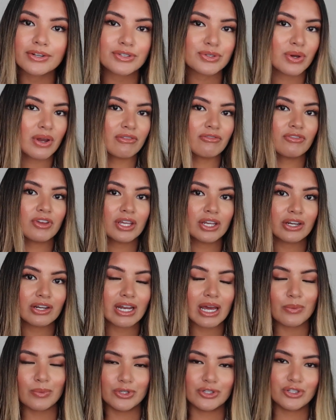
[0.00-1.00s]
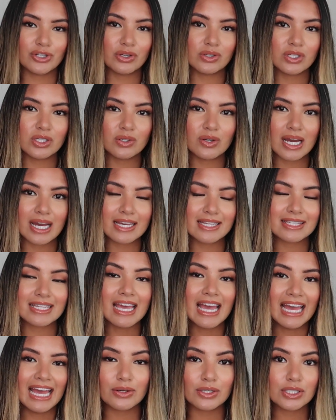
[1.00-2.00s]
so I figured I would show you guys
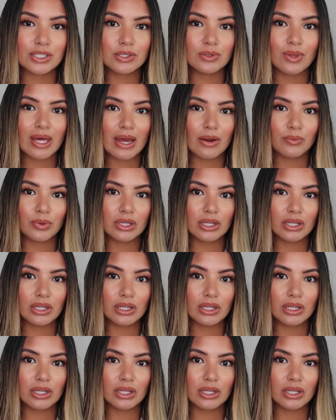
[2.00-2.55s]
how to do that